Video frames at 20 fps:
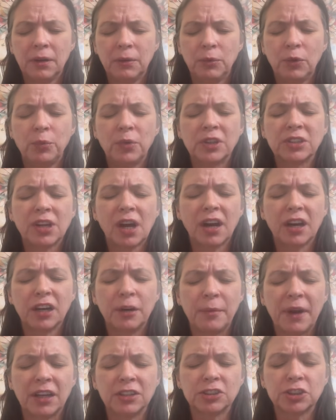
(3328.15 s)
When we're talking
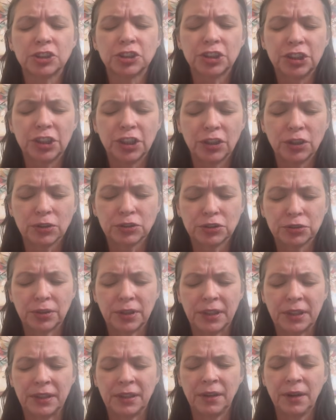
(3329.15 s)
about
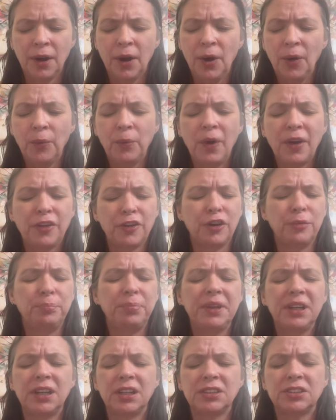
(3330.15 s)
children, whether it
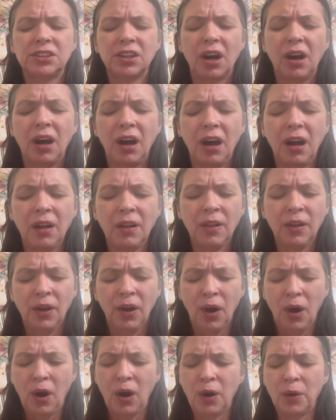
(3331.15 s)
be a doll
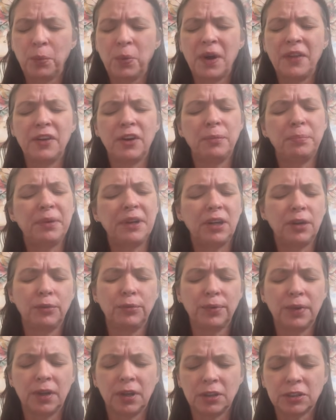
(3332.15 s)
or whether it be a
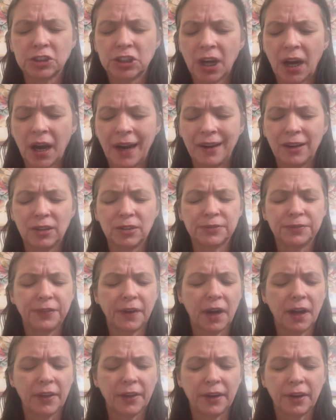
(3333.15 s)
real child,
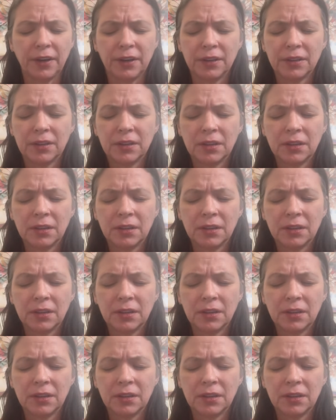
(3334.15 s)
Father,